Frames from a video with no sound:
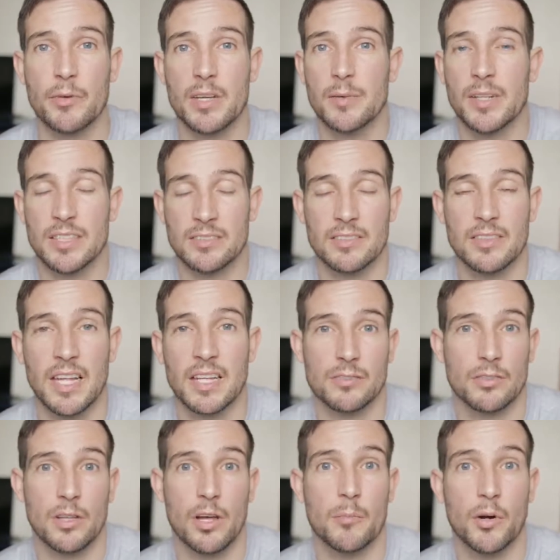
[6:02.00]
FUE, but
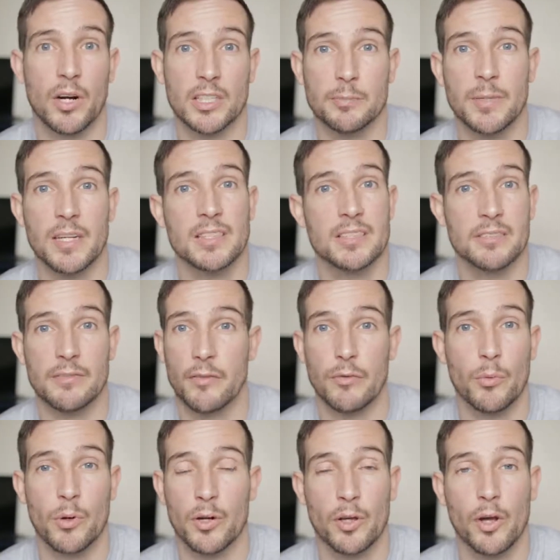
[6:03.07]
that's a lot more expensive if
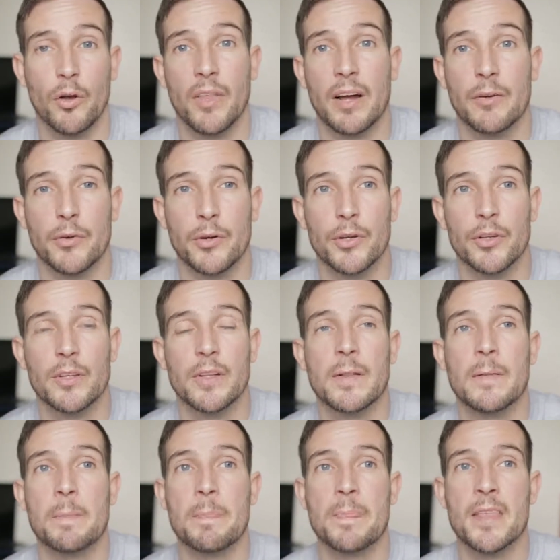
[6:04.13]
you want to go that route.
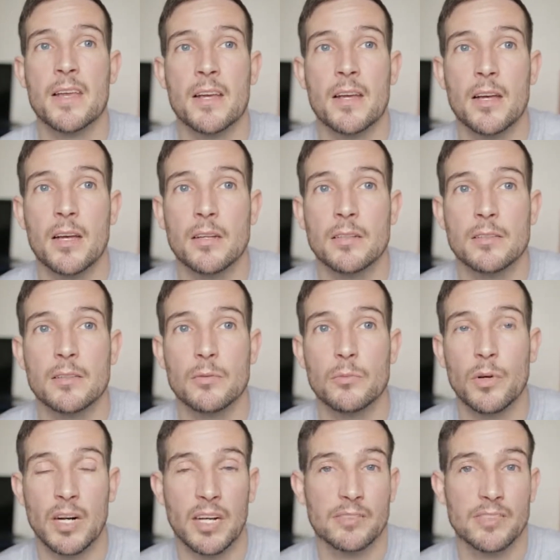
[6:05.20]

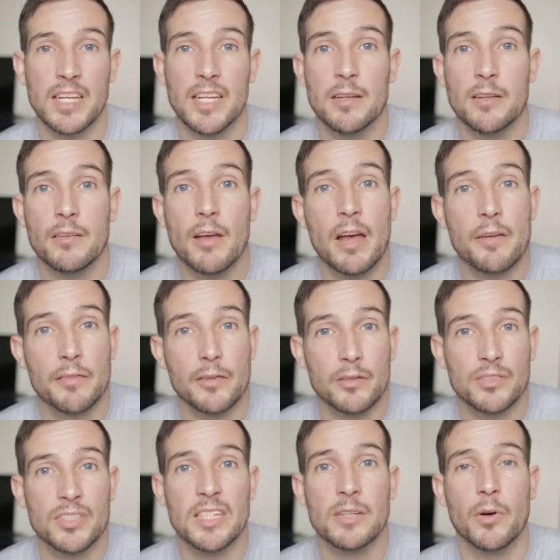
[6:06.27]
Whereas in
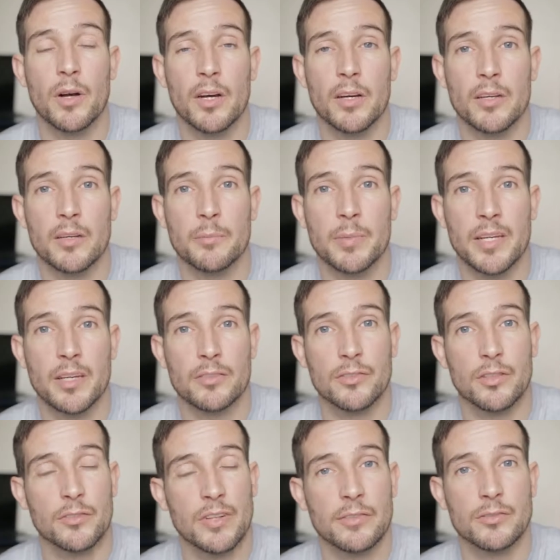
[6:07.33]
FUT work, because
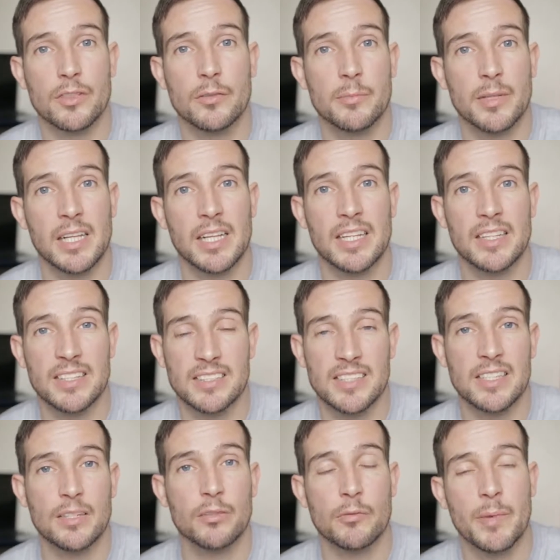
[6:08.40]
the grafts can be clearly
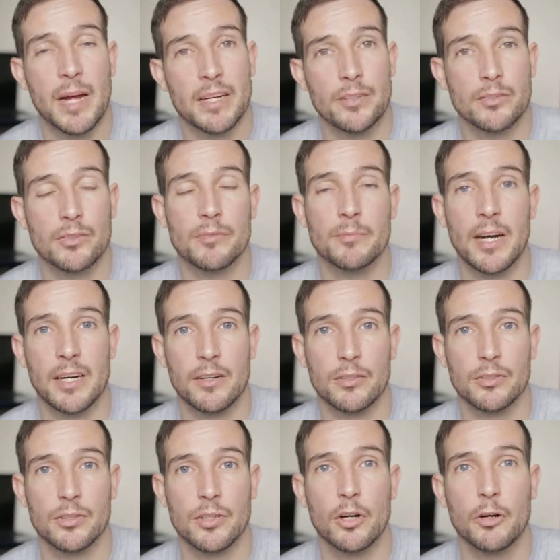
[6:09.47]
seen under
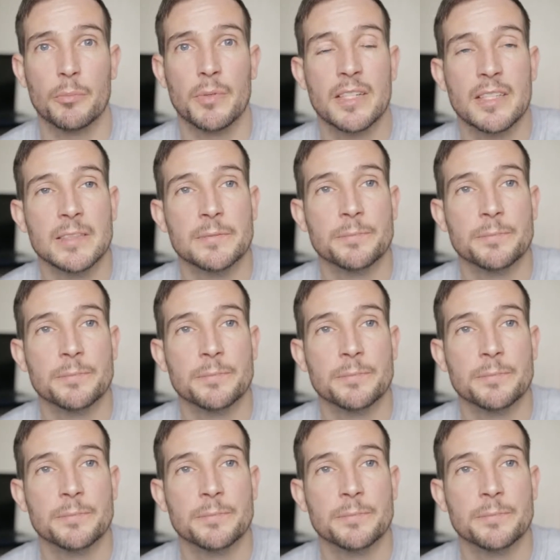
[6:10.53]
microscope